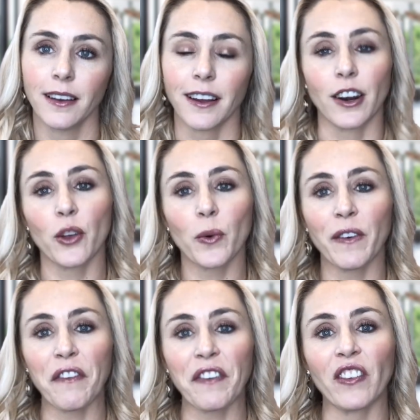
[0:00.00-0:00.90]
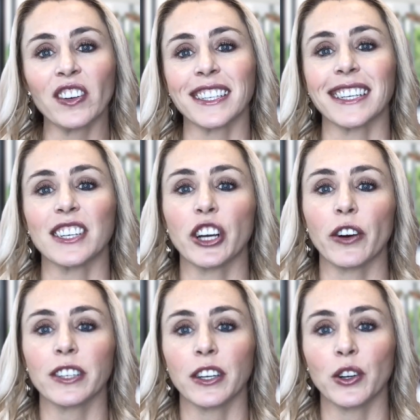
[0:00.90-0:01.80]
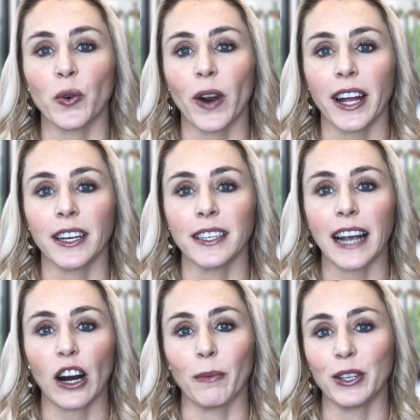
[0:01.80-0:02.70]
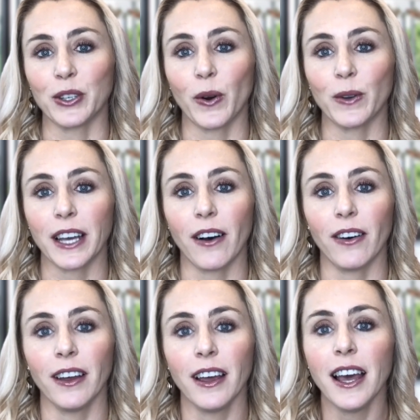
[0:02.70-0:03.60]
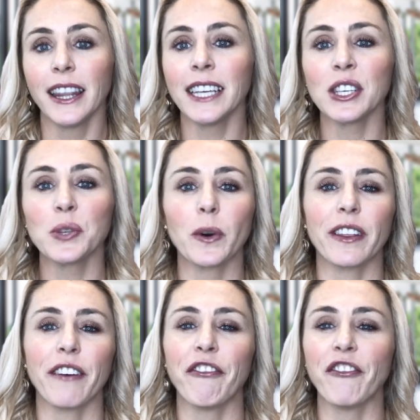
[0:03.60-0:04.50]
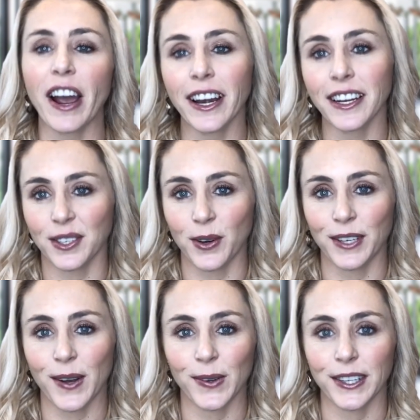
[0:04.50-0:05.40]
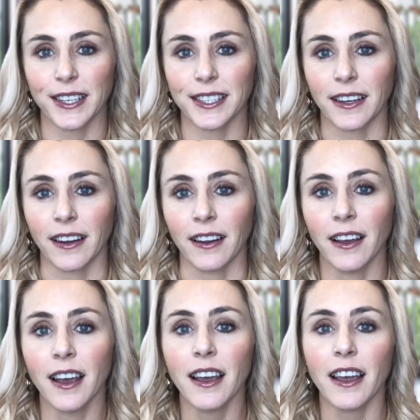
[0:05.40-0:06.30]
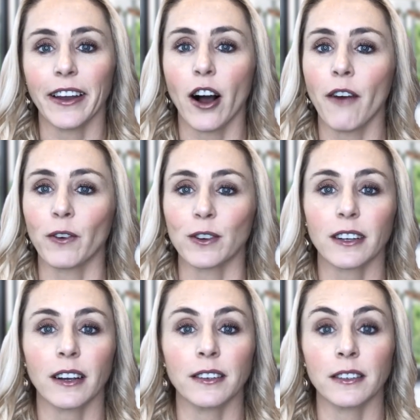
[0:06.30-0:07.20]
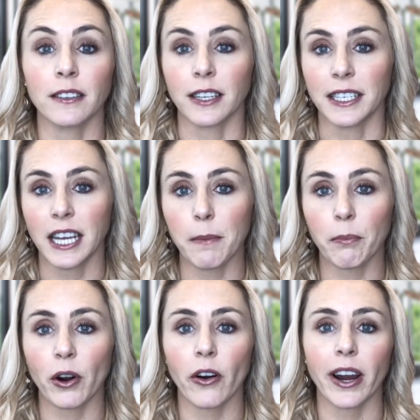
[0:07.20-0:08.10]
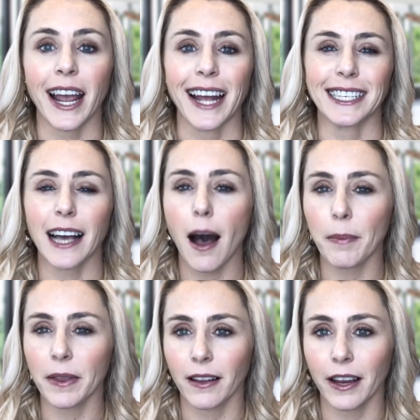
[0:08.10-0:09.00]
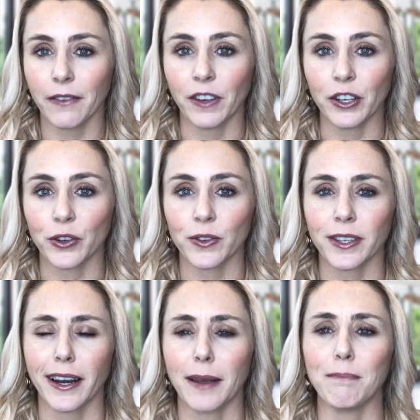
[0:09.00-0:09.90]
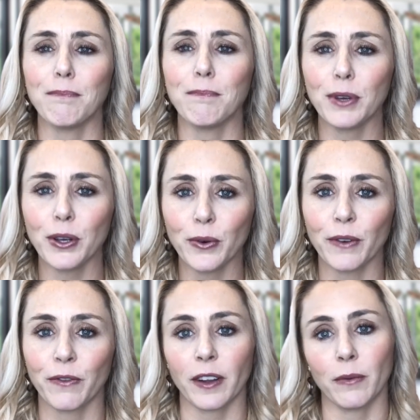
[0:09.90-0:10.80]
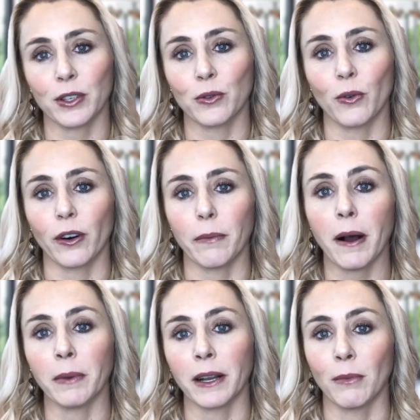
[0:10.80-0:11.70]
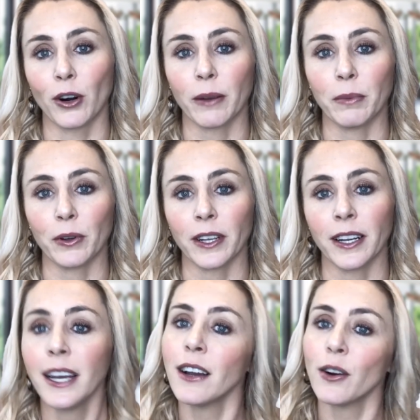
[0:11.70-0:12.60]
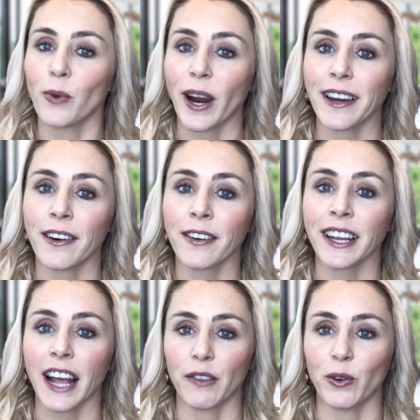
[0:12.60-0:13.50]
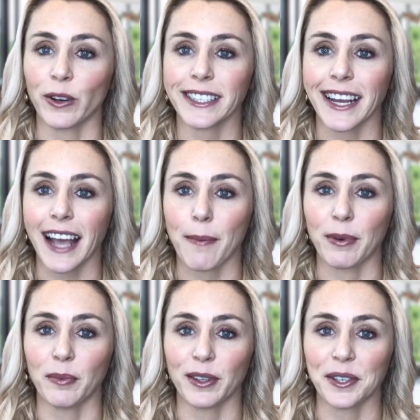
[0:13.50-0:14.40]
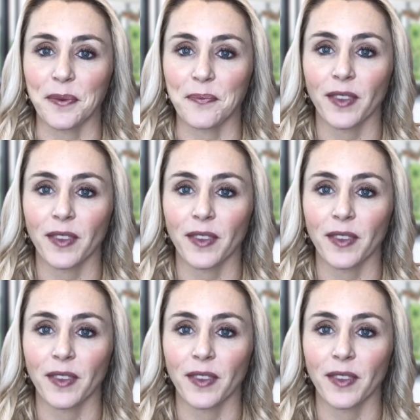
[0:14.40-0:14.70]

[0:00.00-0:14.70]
Another one of our favorites is the Sheraton Grand Sacramento Hotel. This is one of the finest hotels in the city. It offers con contemporary and top of the line features in a beautifully restored public market building right near the California State Capitol building.